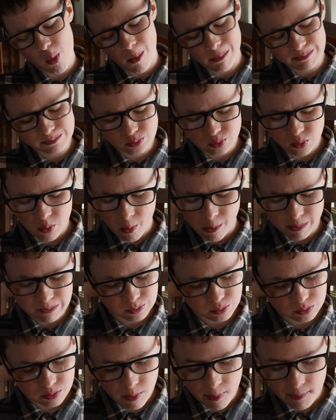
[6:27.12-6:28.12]
I think we
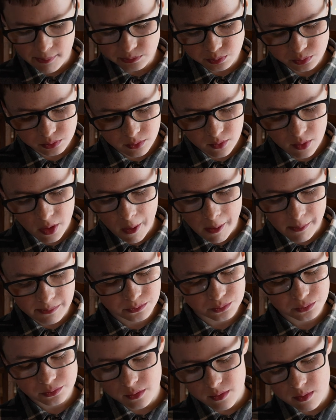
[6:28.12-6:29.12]
need to get stuck in here, don't
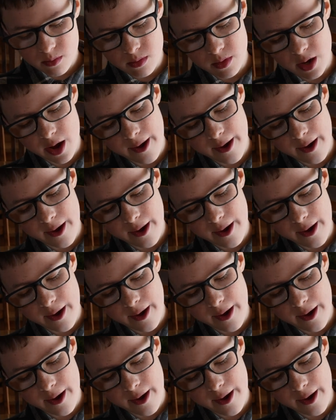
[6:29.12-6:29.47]
we?